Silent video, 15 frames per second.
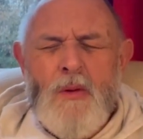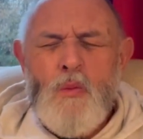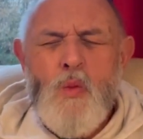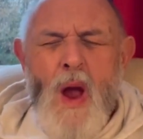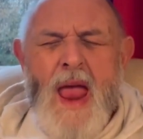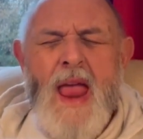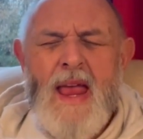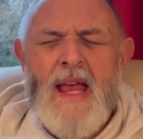
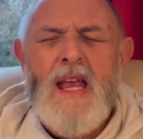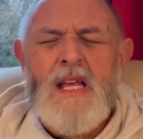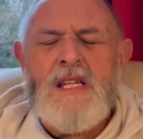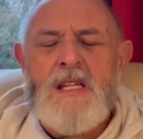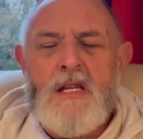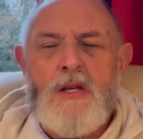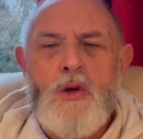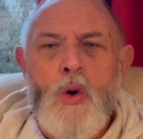Where
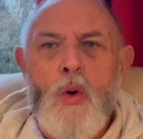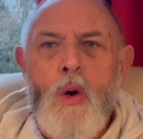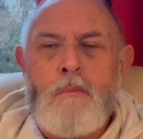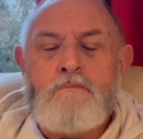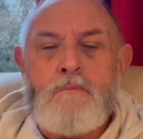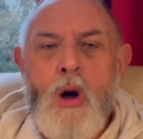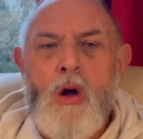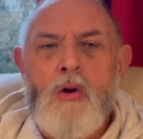is your
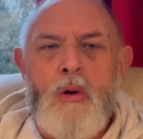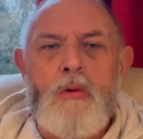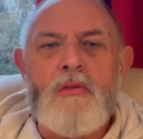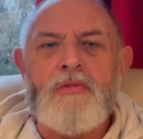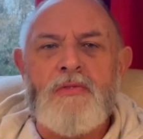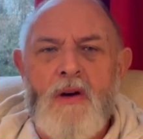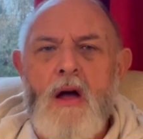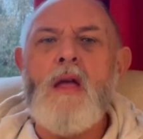moral
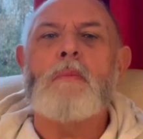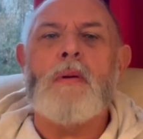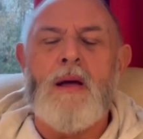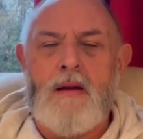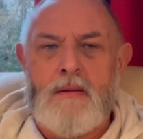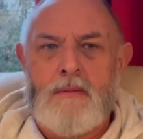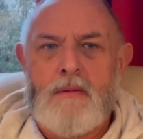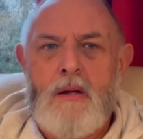
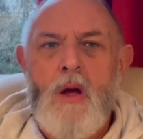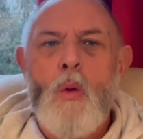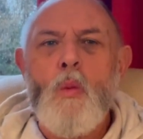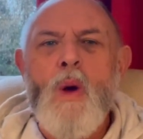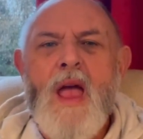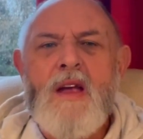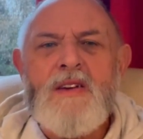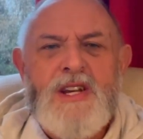fibre?
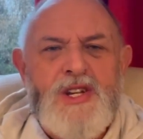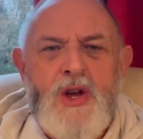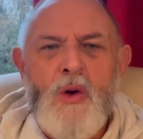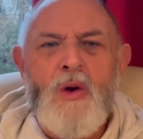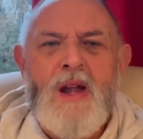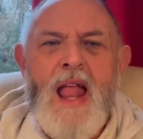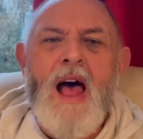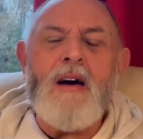Where is
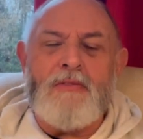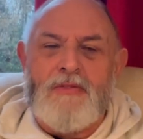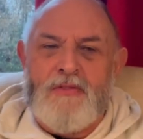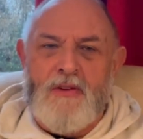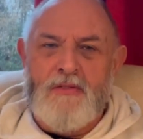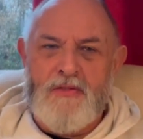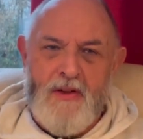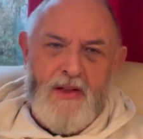your love
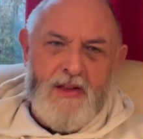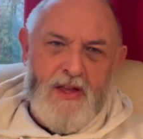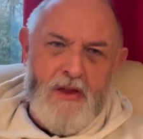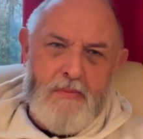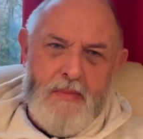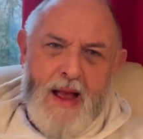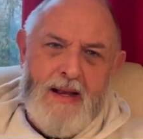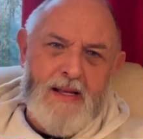for
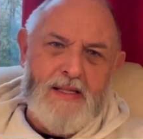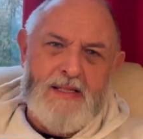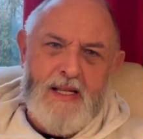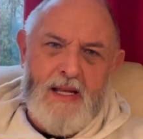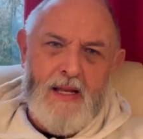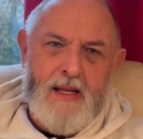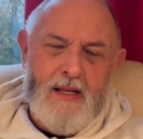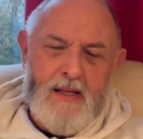
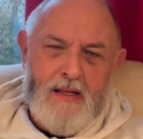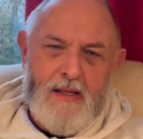humanity?